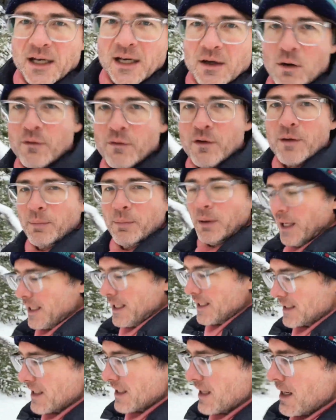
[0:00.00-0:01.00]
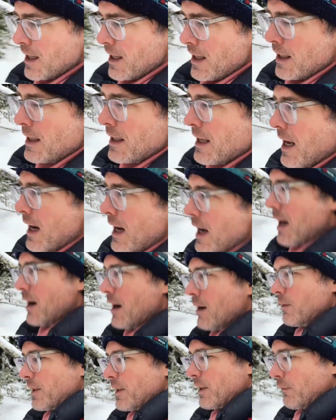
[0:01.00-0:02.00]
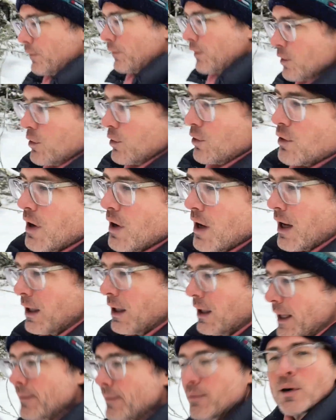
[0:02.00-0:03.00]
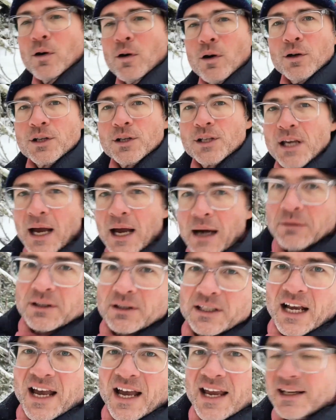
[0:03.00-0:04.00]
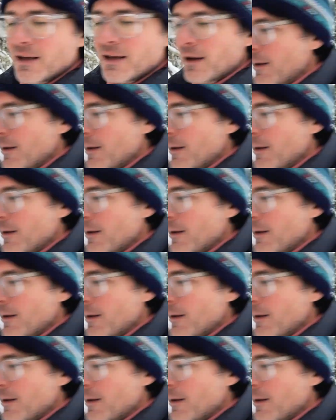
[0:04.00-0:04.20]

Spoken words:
over the place. With a few laborers outside,